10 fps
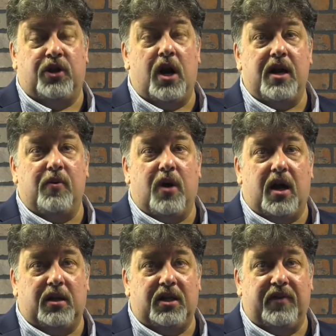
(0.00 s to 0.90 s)
Dirty
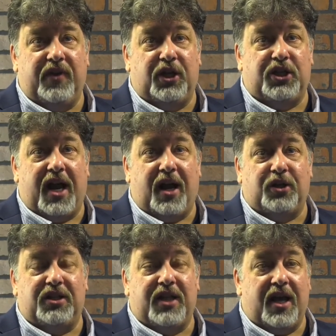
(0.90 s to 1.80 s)
Water TV. Shout
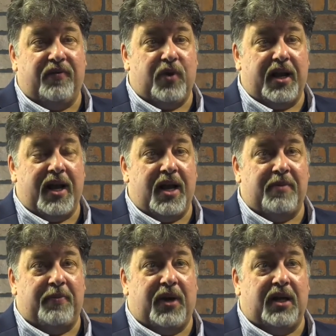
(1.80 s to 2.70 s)
out to Dave, great guy on
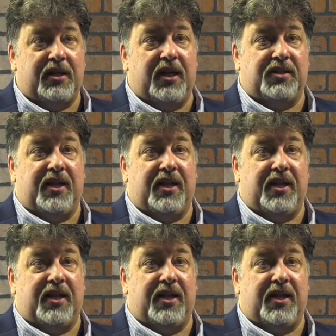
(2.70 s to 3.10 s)
my podcast.